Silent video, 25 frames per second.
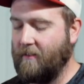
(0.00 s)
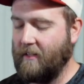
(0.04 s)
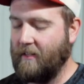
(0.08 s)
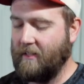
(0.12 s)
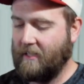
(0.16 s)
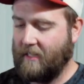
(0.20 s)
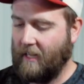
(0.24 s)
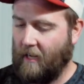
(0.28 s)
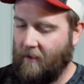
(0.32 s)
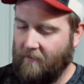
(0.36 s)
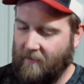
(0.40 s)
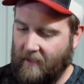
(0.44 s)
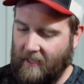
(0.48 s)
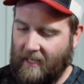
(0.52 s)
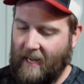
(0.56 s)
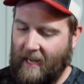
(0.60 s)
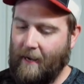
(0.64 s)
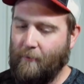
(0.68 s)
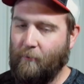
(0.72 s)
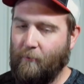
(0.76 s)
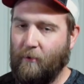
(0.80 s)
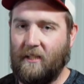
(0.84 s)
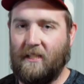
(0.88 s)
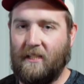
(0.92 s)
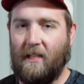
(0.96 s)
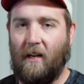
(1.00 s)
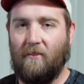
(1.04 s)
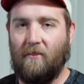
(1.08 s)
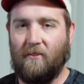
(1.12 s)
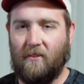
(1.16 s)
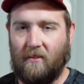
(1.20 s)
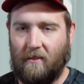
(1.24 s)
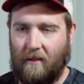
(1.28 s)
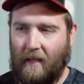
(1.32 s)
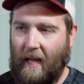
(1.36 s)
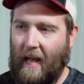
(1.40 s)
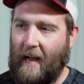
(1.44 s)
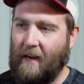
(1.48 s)
the cable itself
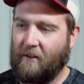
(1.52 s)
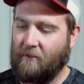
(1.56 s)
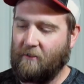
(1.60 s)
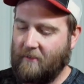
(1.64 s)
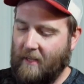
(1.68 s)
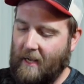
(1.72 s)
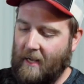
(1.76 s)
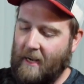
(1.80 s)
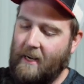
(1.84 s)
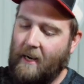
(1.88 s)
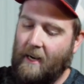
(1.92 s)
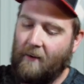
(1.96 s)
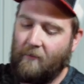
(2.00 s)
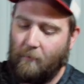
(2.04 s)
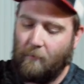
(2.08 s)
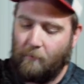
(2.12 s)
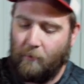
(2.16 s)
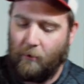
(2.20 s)
slack so that it never